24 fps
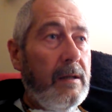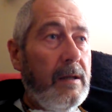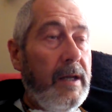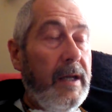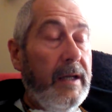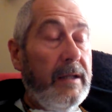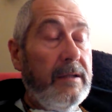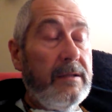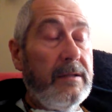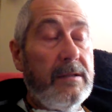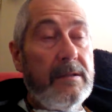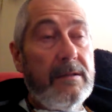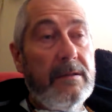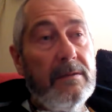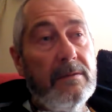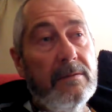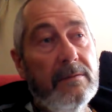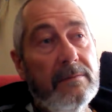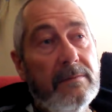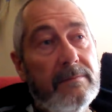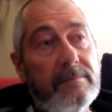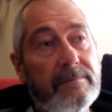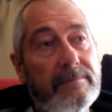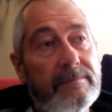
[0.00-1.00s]
I can still
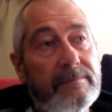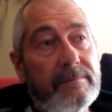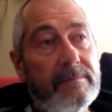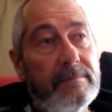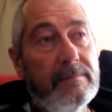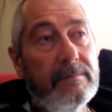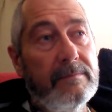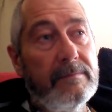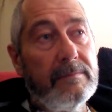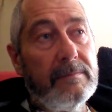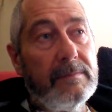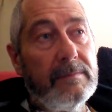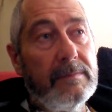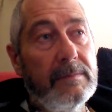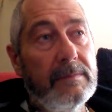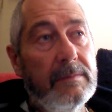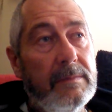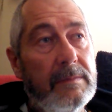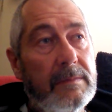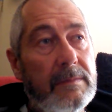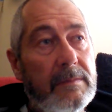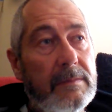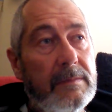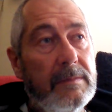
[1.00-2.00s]

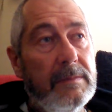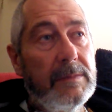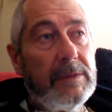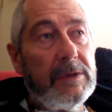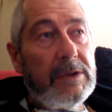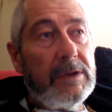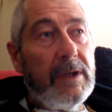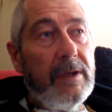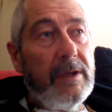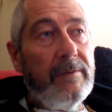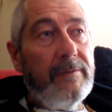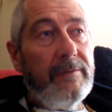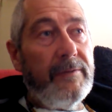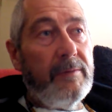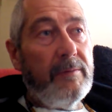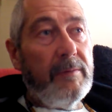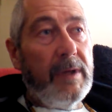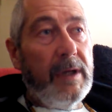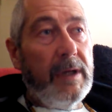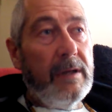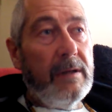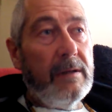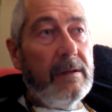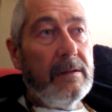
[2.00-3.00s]
say from
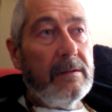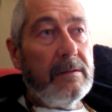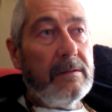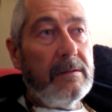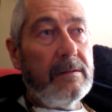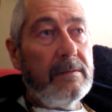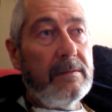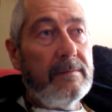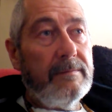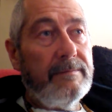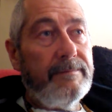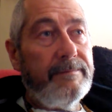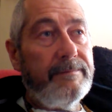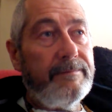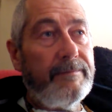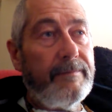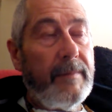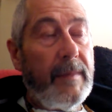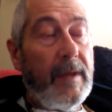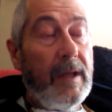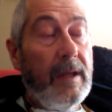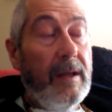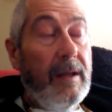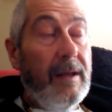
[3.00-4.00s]
my heart,
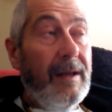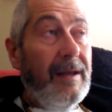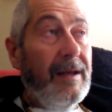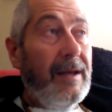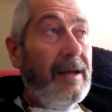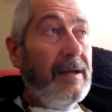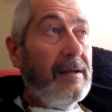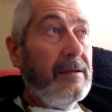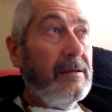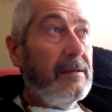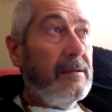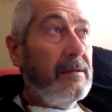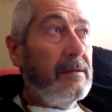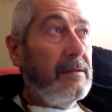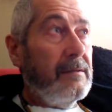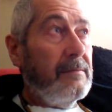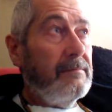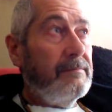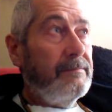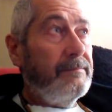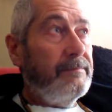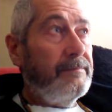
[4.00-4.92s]
and